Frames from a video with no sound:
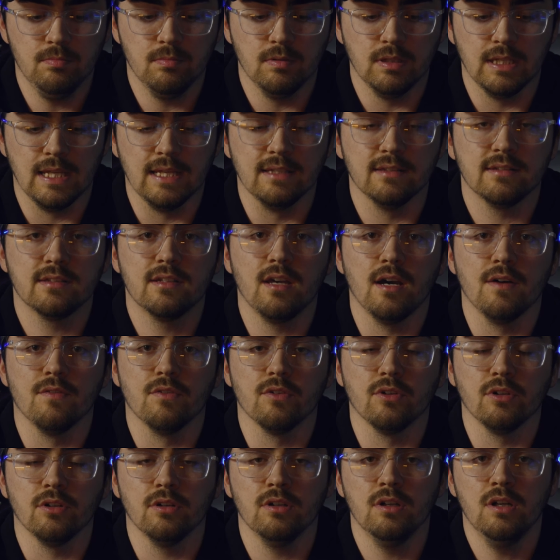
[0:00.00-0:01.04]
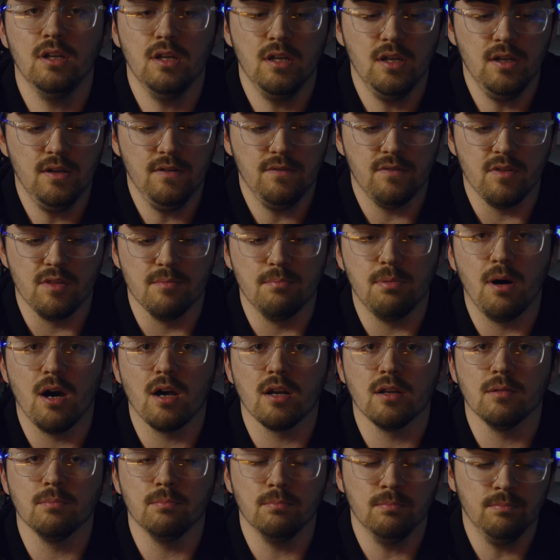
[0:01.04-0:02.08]
lens cover for the
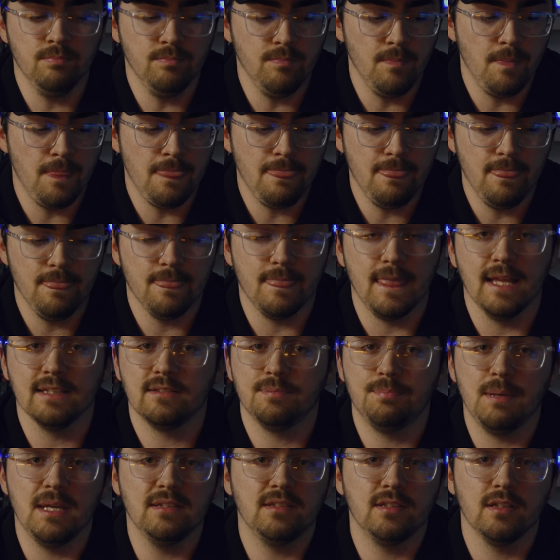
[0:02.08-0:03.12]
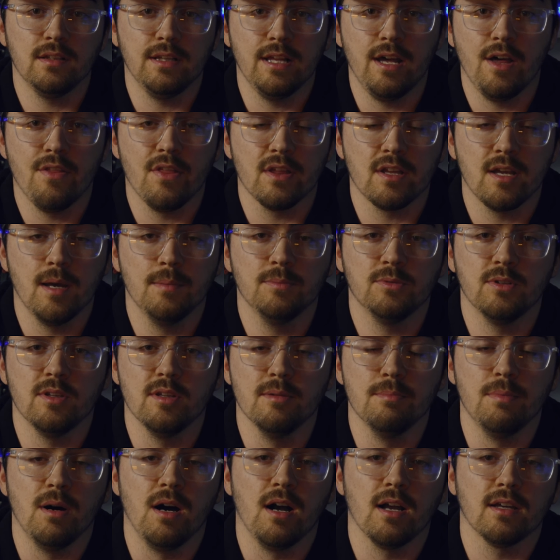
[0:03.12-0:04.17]
bottom. That's basically all that comes in
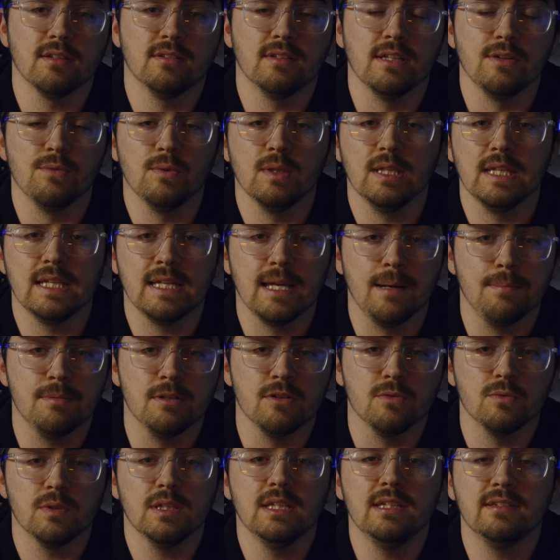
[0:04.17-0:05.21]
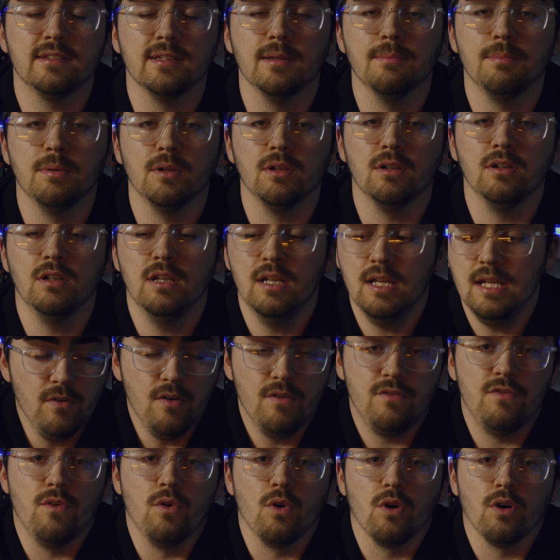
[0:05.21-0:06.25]
the box. They really kept it really simple
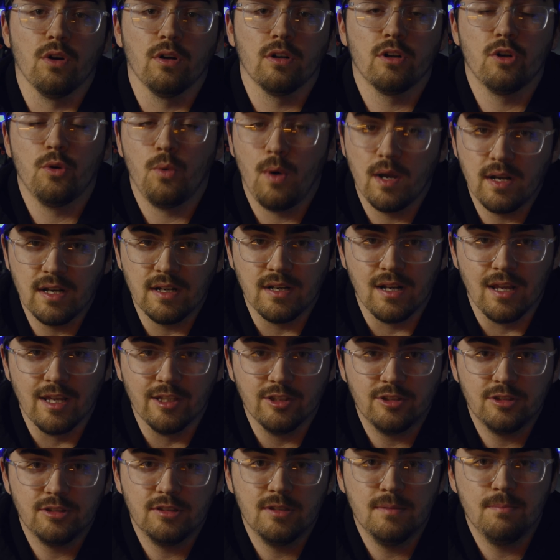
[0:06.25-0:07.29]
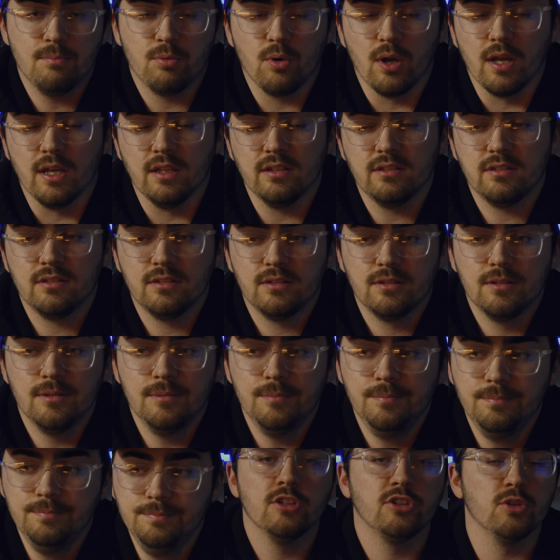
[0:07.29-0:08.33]
for quite a nice price.
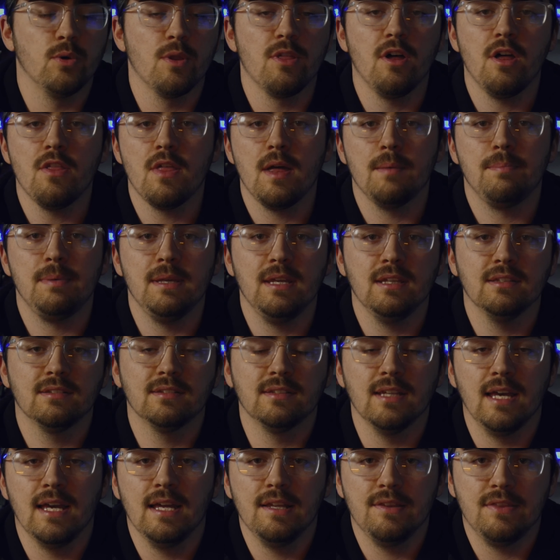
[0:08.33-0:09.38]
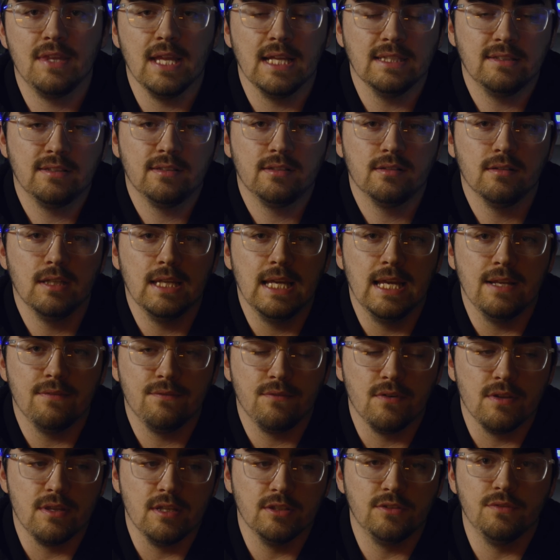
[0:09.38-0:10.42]
So with all that being said, that's it
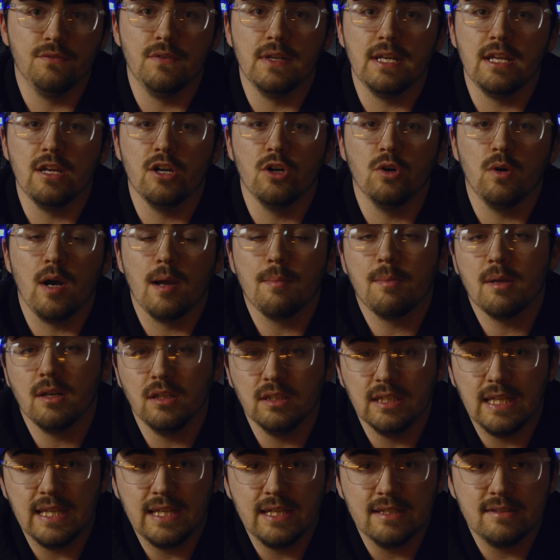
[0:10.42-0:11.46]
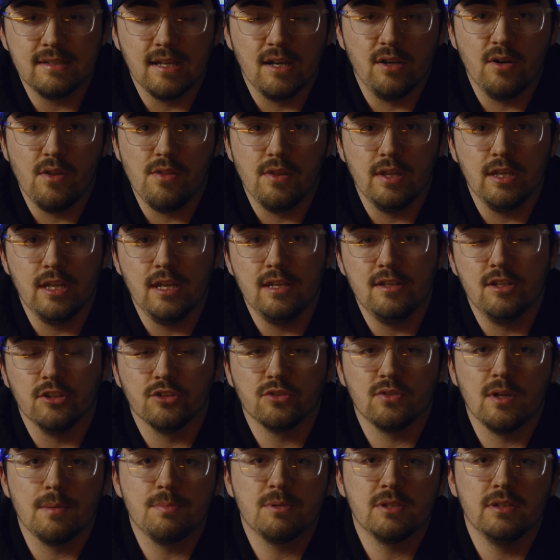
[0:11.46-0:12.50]
for this video. I'm going to link it down in the
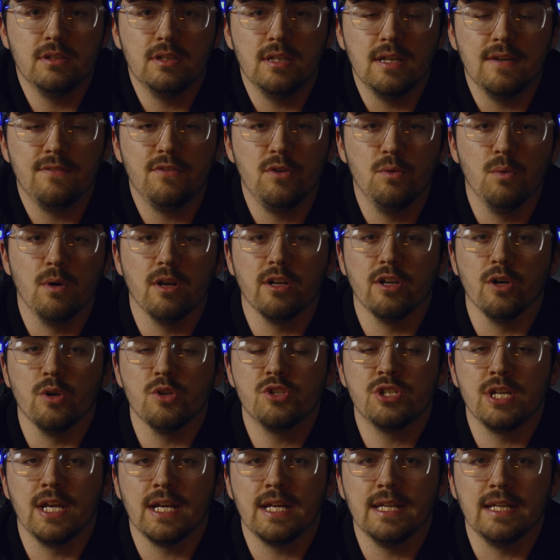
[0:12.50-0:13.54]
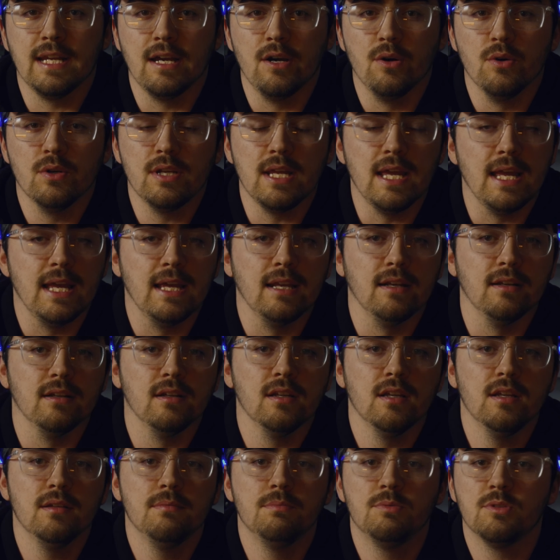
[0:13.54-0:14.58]
description if you want to go check it out
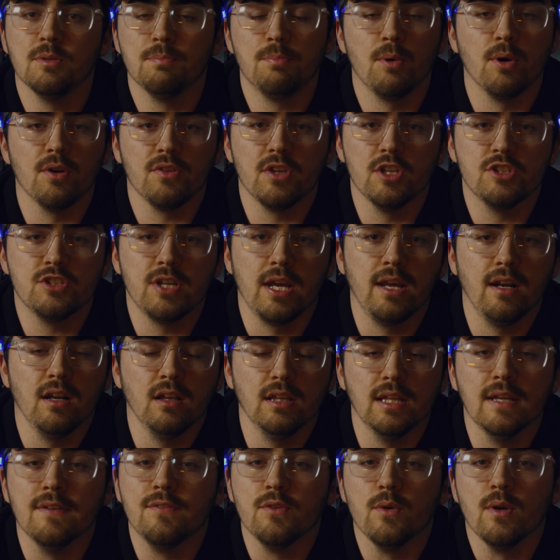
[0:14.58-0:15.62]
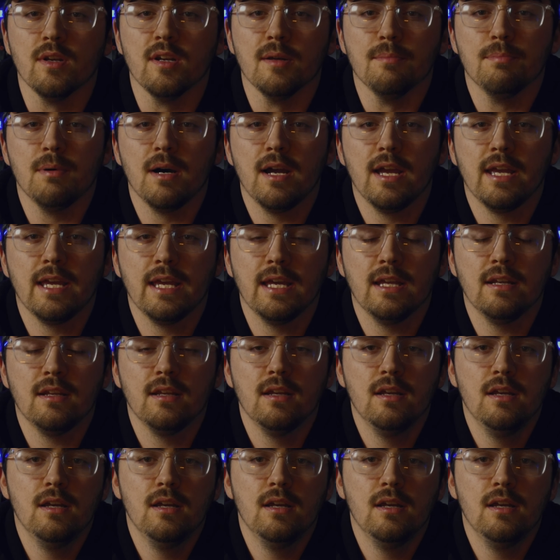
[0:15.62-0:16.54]
and support the channel if you end up buying it.